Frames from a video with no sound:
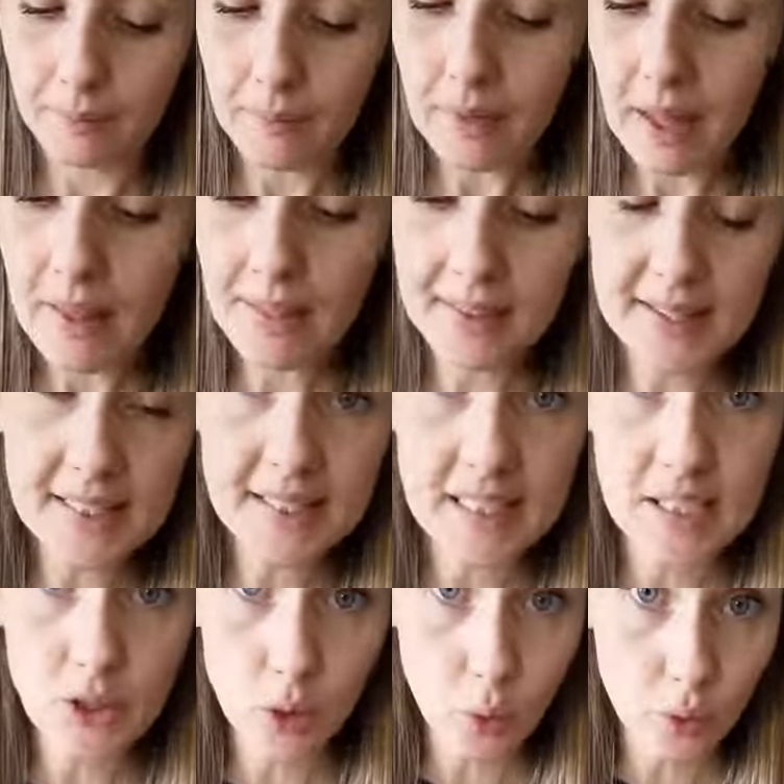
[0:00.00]
this
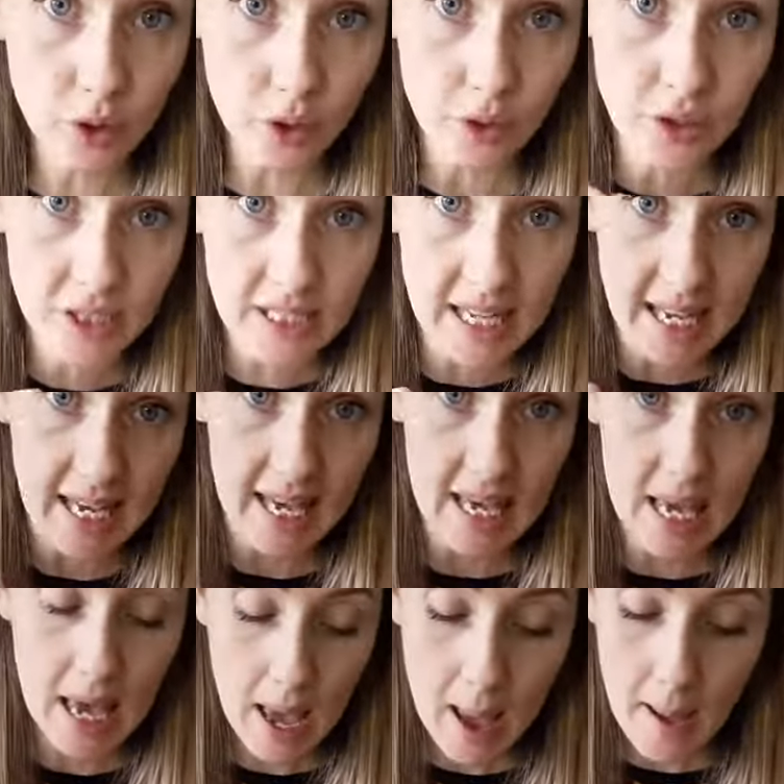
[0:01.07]
is also sticky,
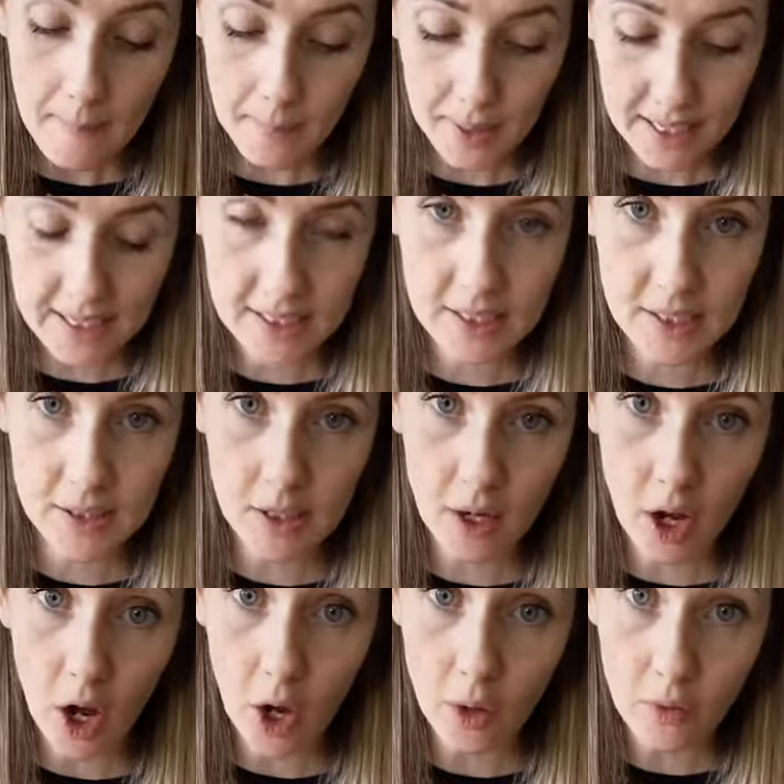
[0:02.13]
but it's
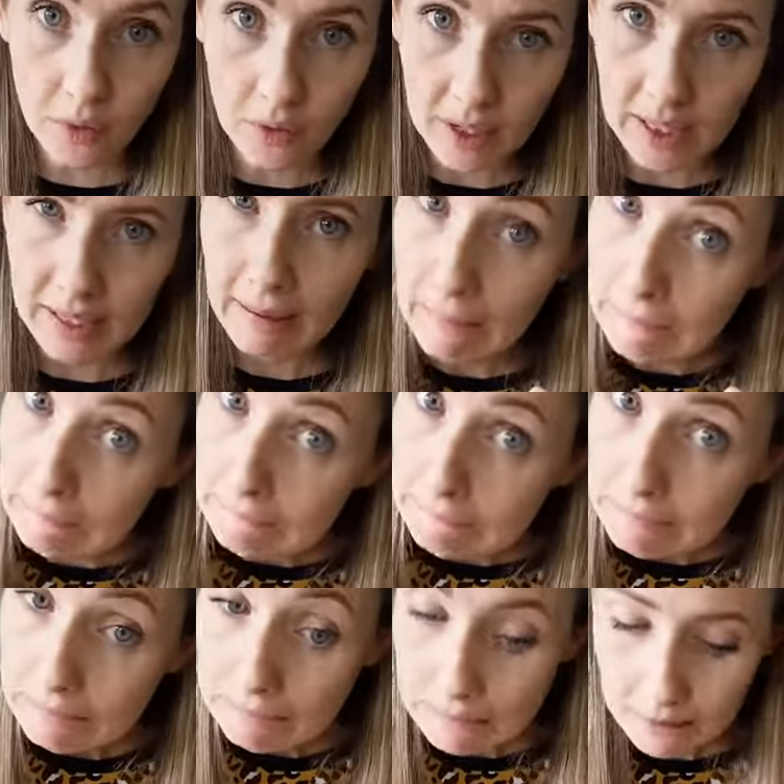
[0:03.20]
hopefully
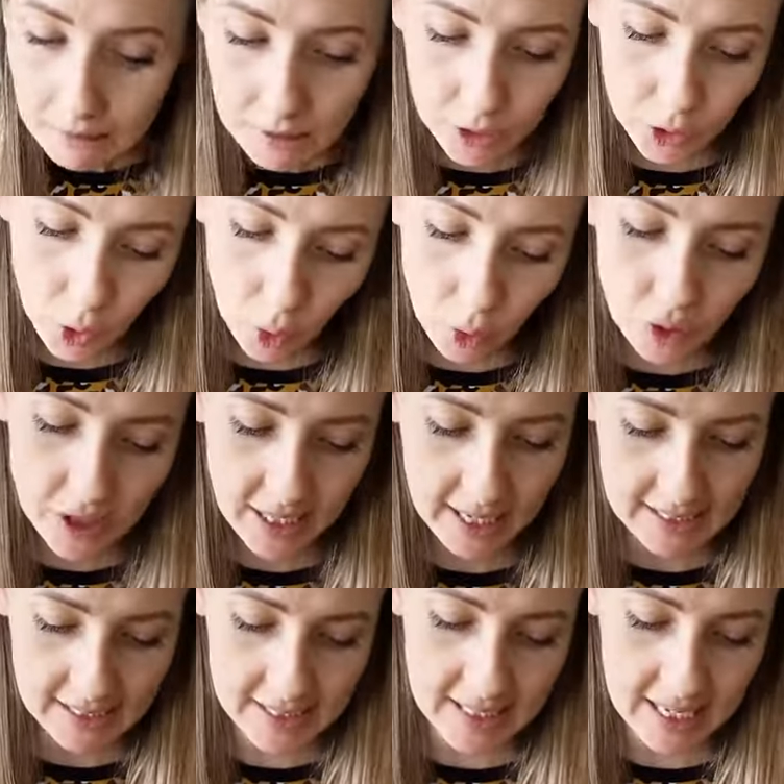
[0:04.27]
not as
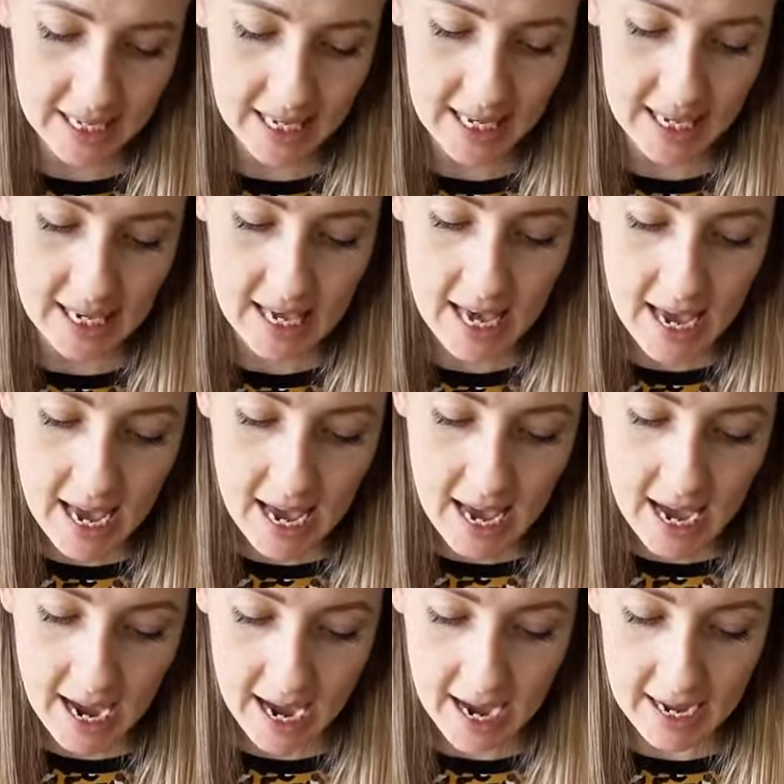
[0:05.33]
sticky
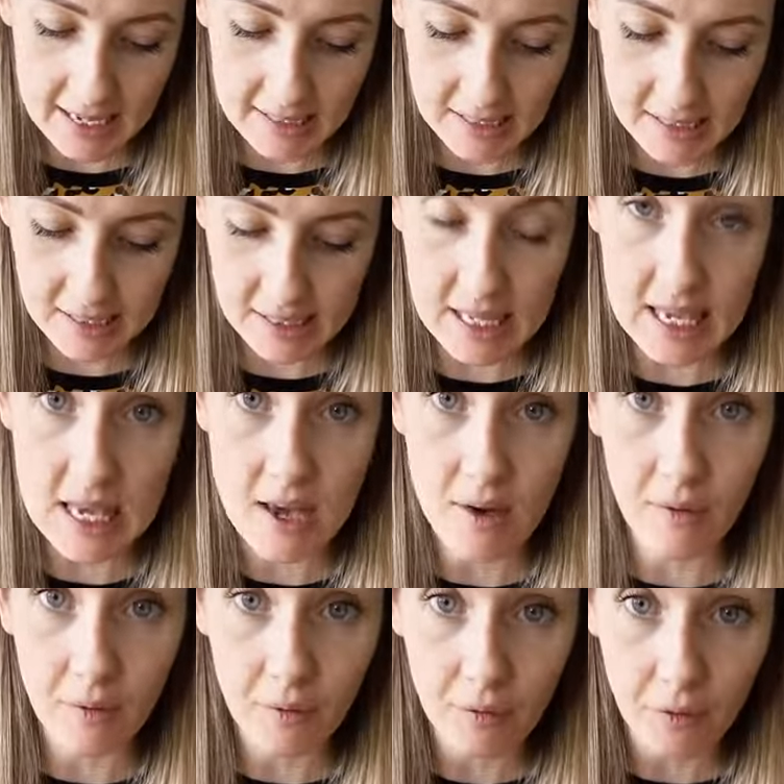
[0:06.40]
as the
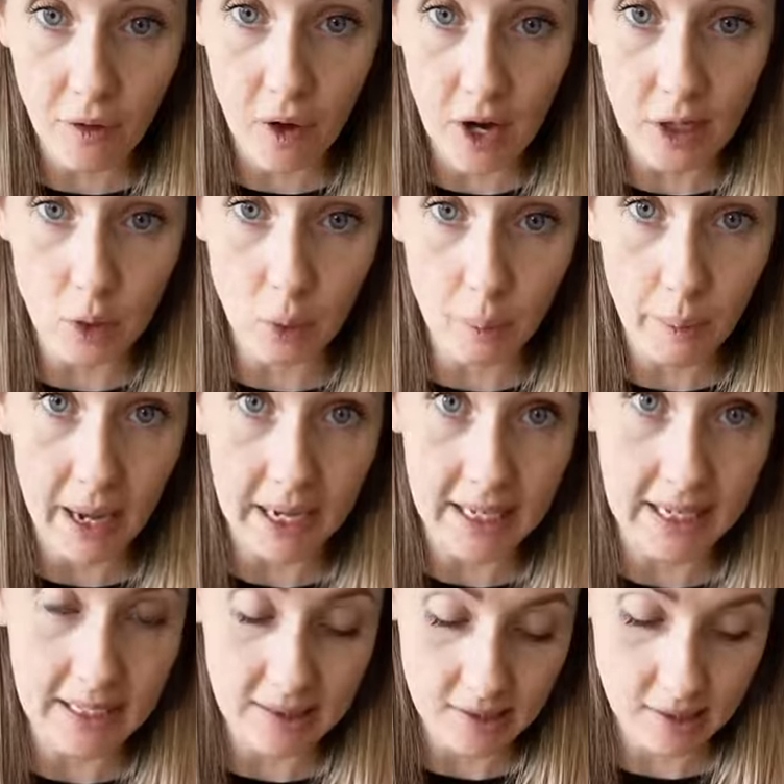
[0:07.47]
vinyl
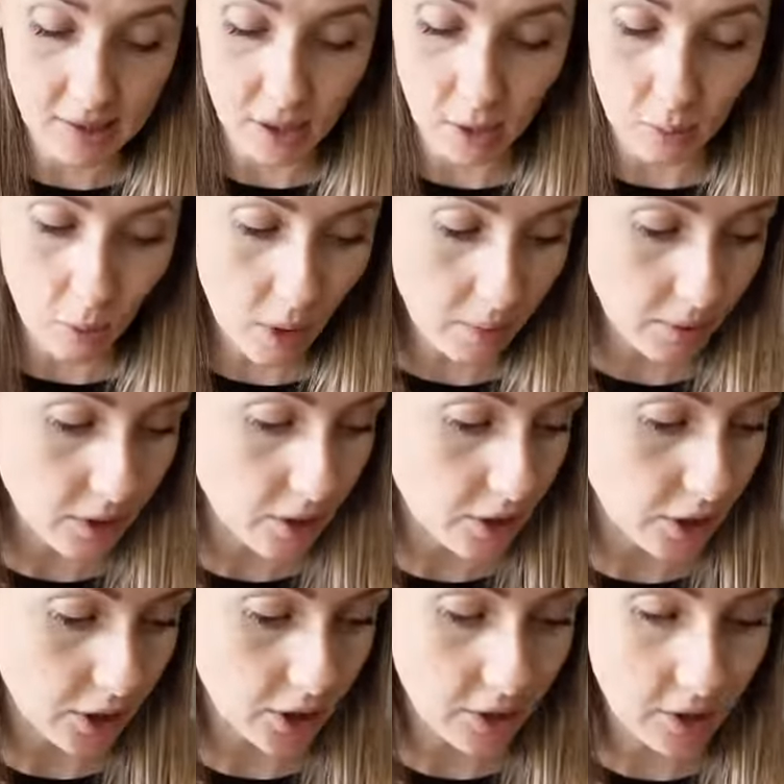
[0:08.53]
backing. So what I'm going to do